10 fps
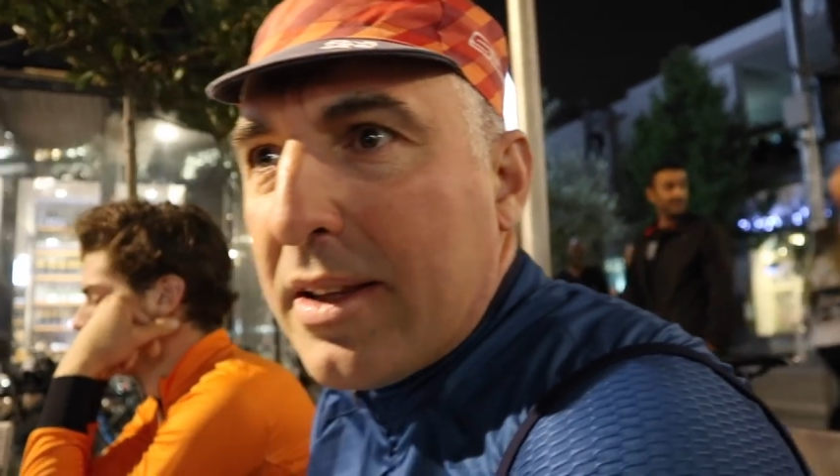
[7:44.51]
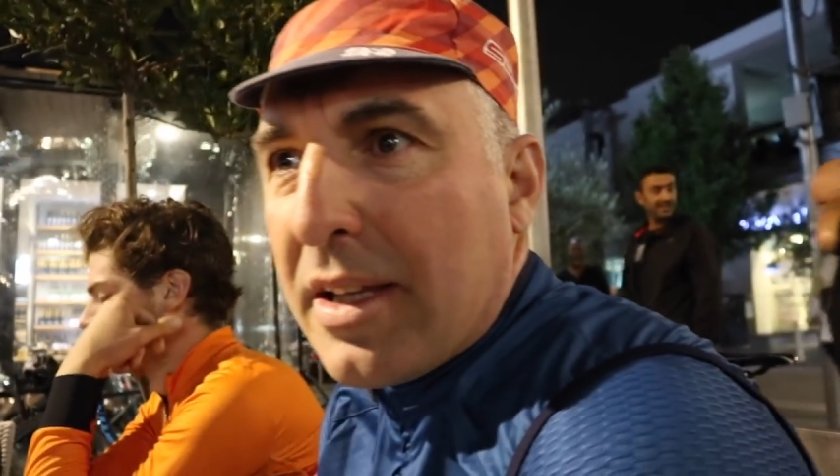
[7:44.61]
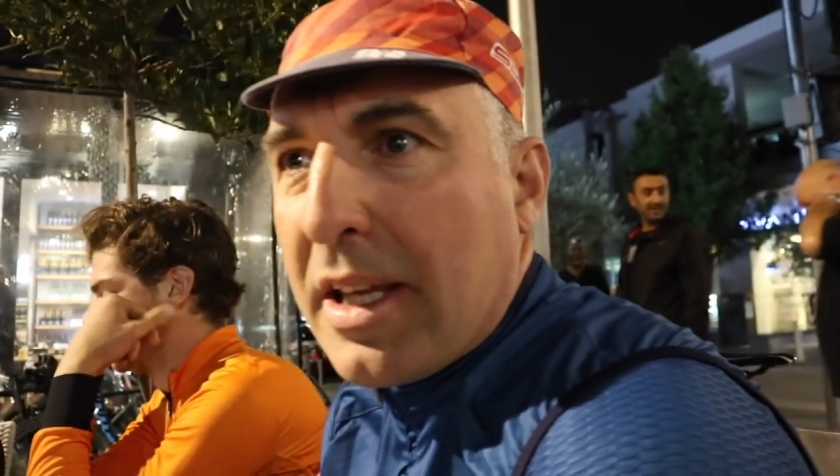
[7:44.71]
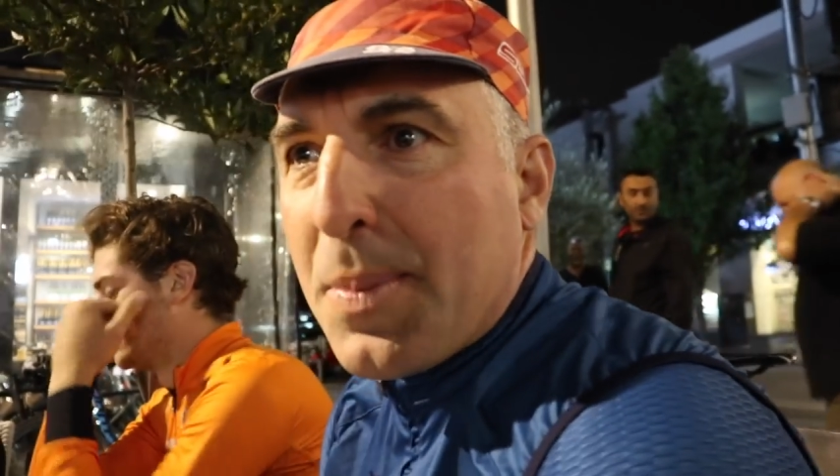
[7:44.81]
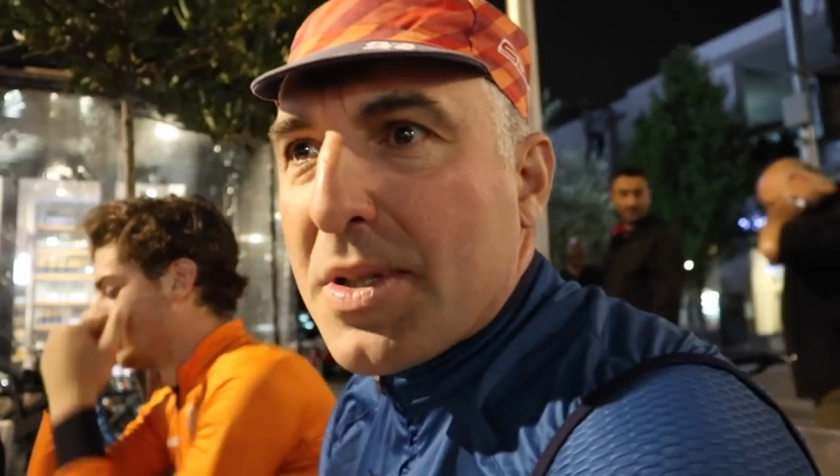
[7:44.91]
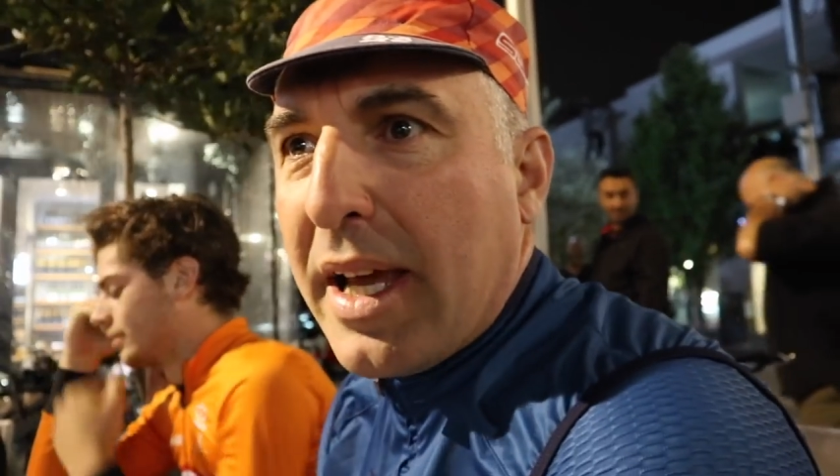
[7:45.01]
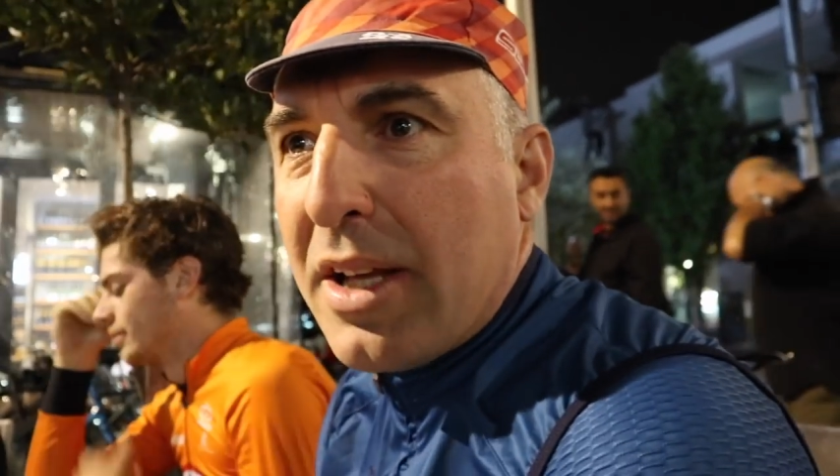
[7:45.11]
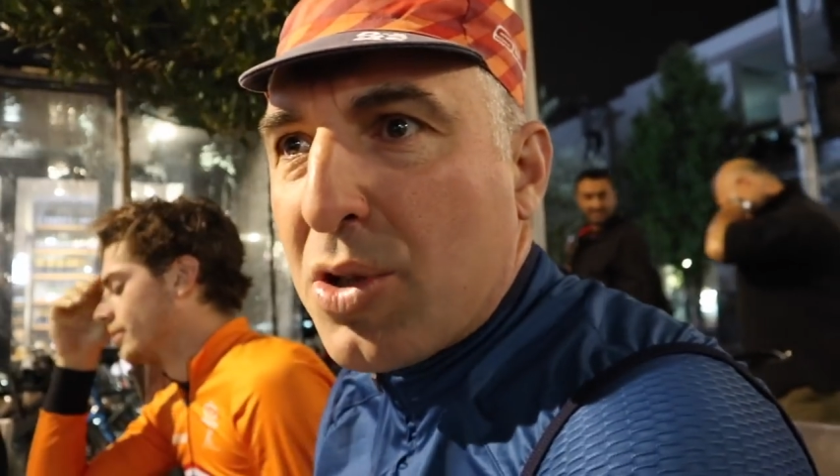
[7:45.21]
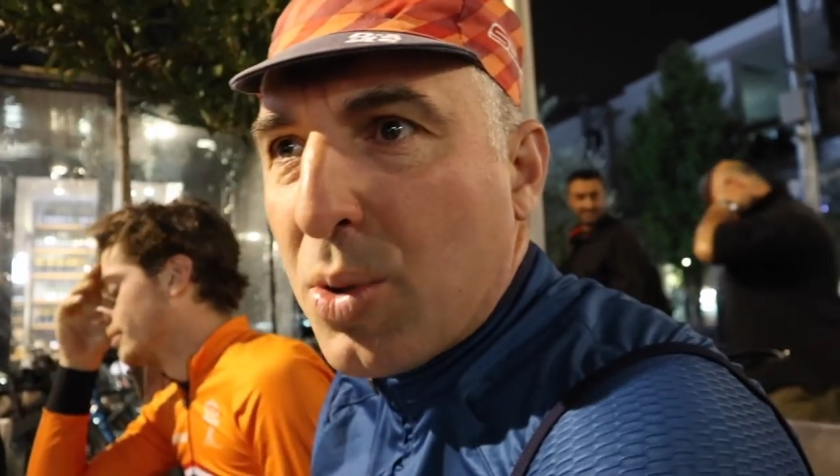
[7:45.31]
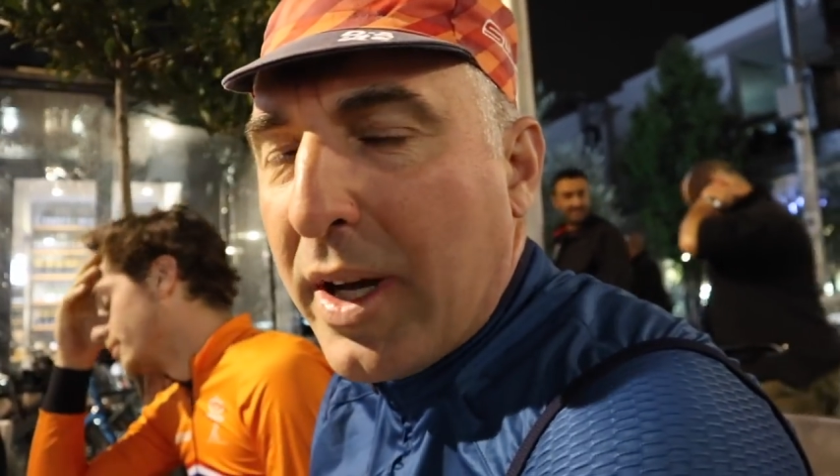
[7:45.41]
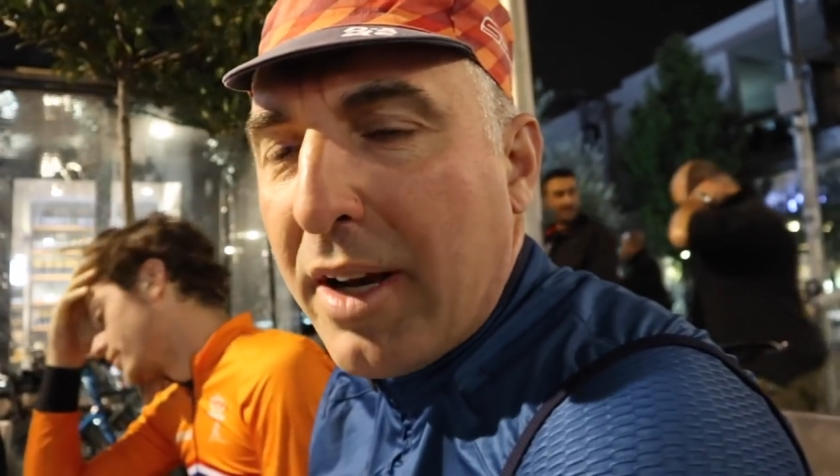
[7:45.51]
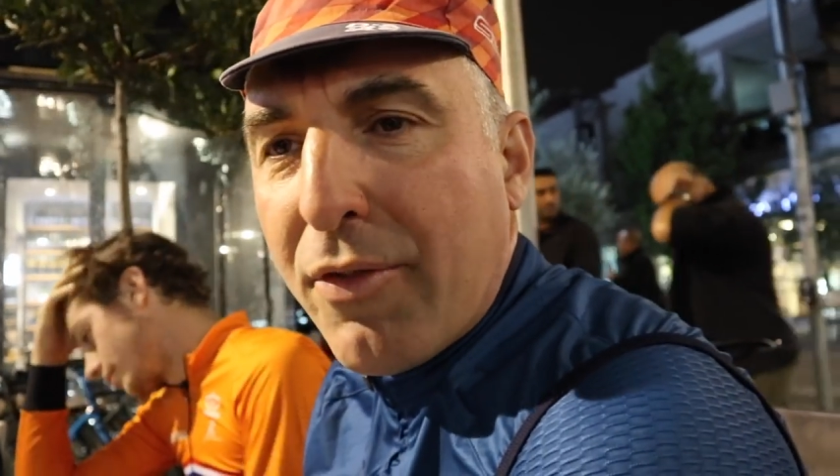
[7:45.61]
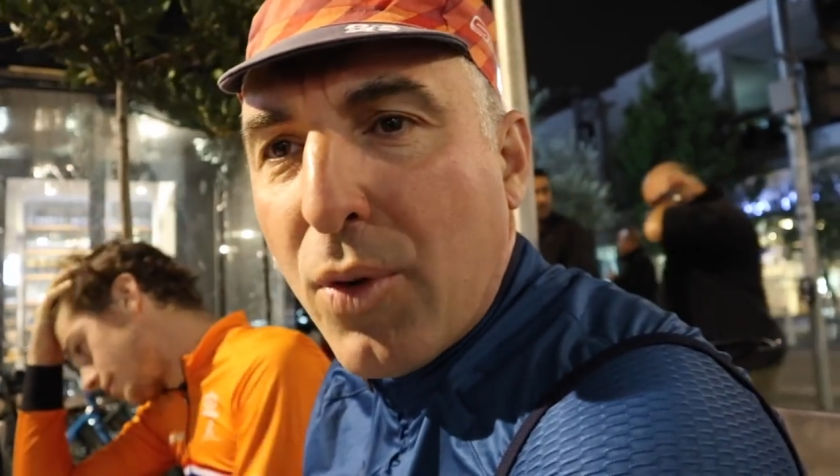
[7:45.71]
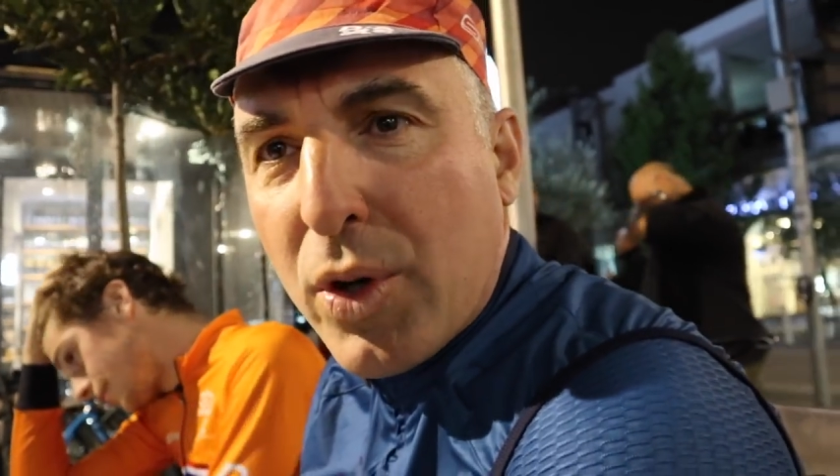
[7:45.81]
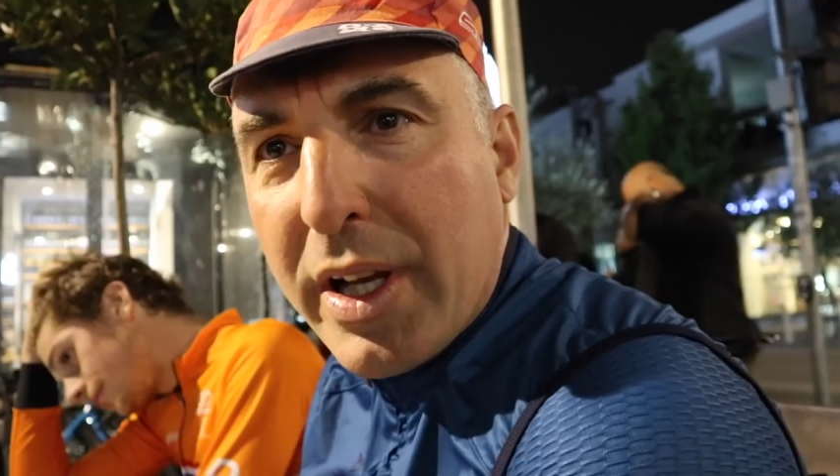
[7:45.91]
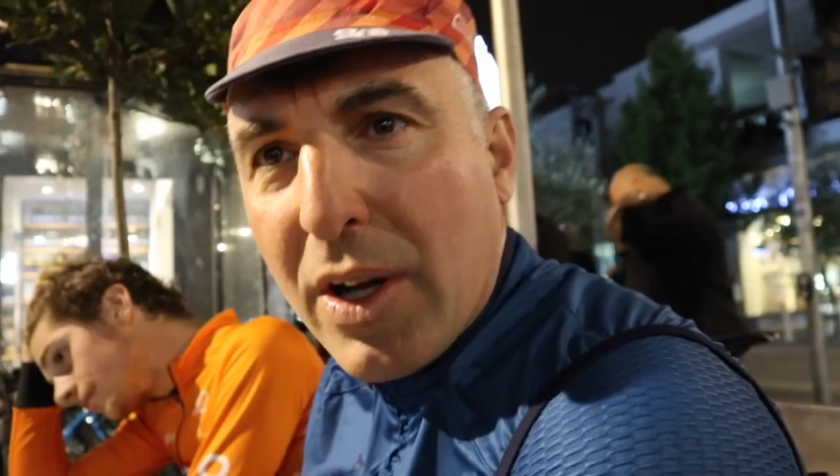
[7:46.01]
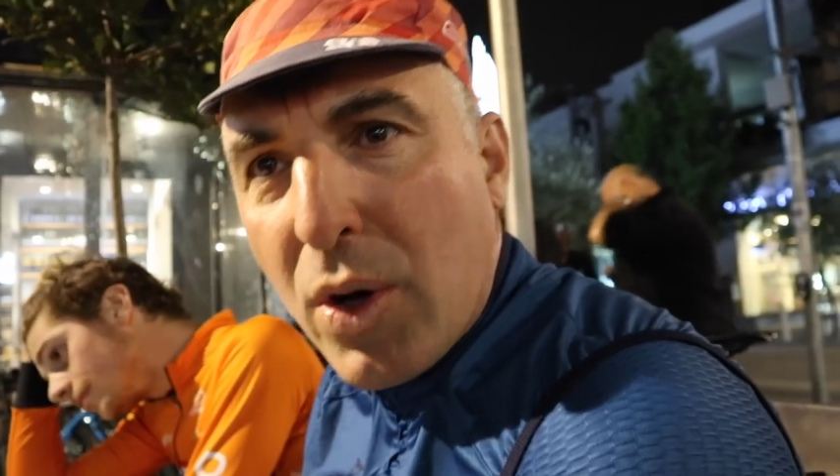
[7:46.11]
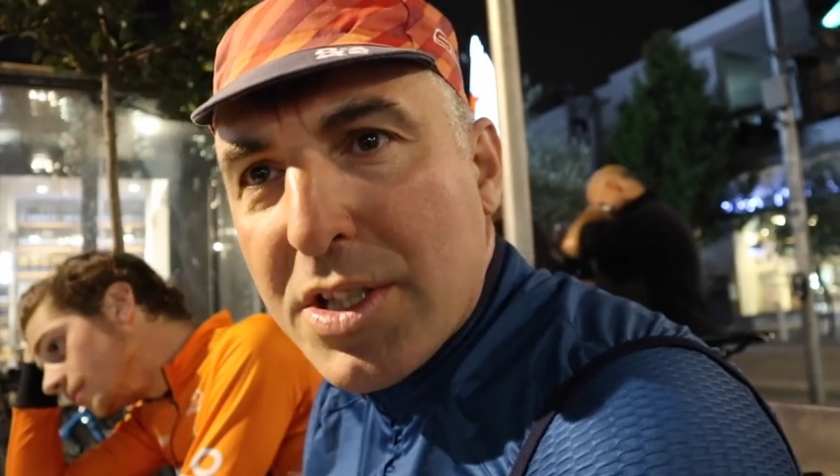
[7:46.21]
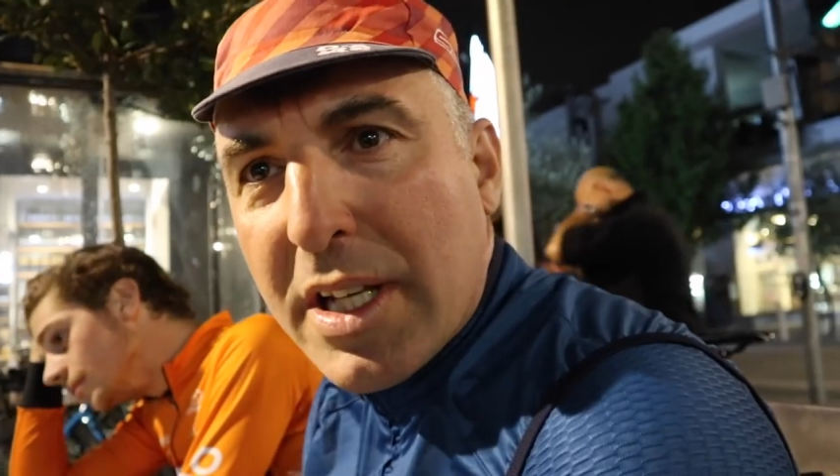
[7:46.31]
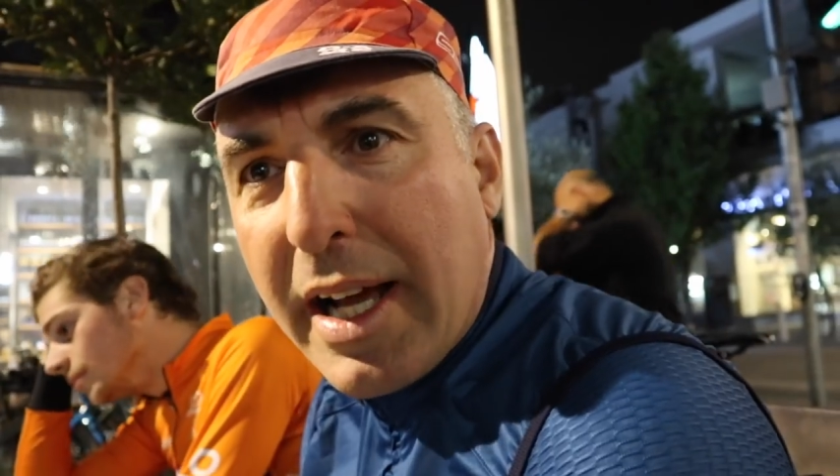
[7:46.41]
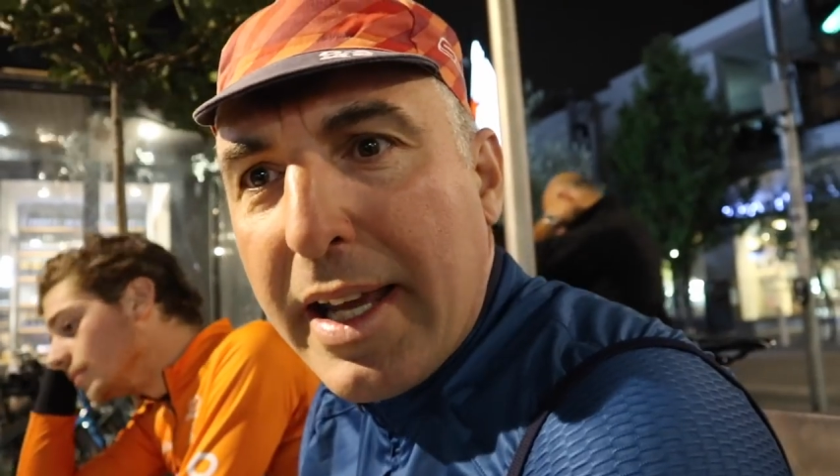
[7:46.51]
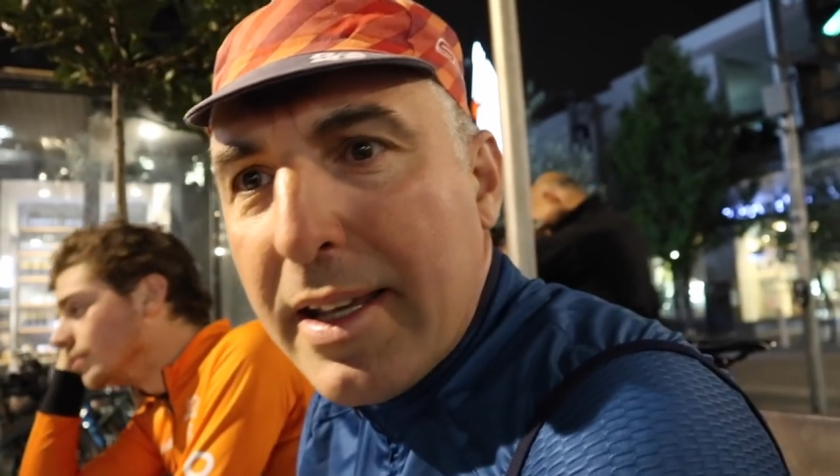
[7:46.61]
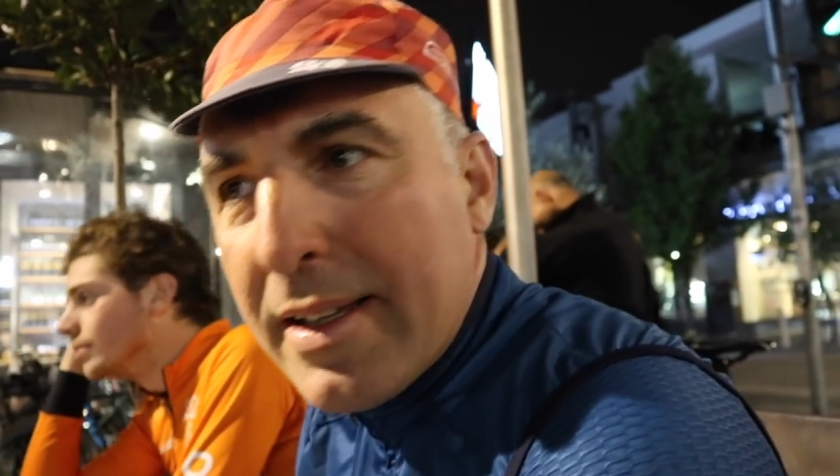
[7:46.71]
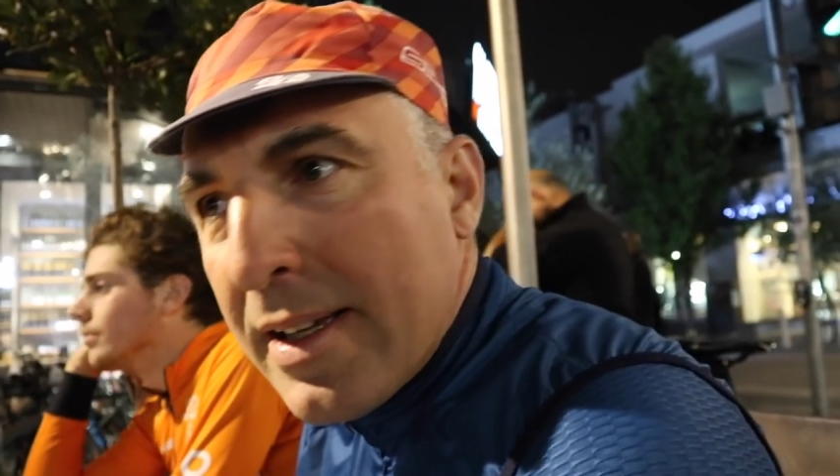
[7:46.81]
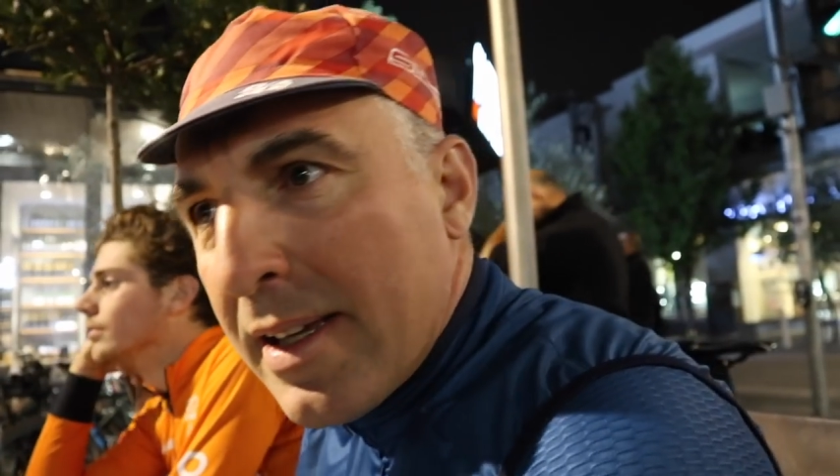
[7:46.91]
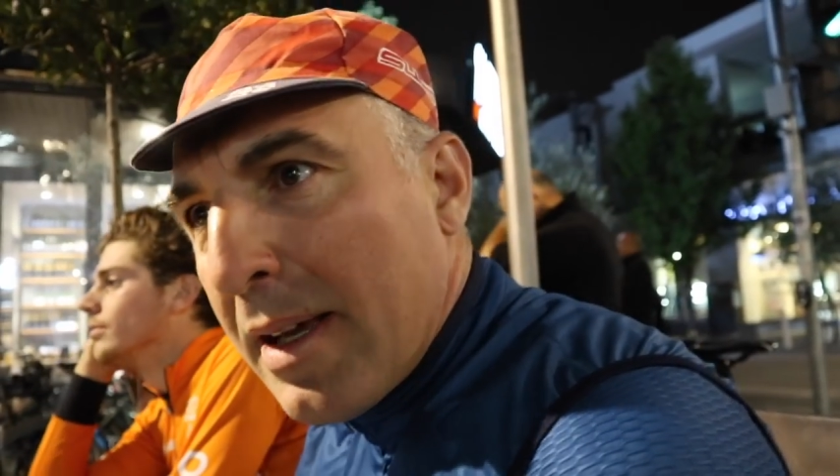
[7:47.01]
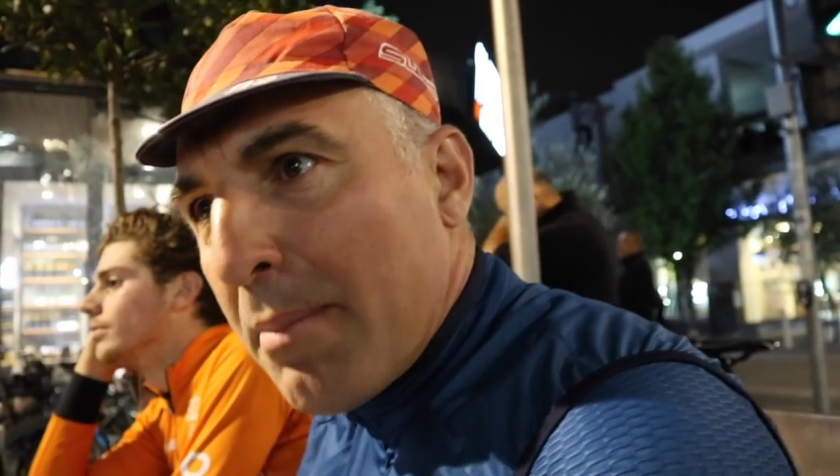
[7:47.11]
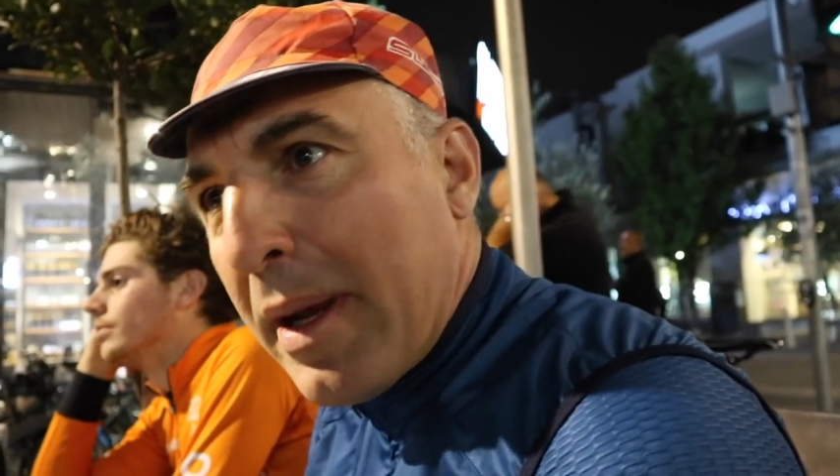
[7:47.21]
the Gippsland Tour had fourteen guys in A, yeah.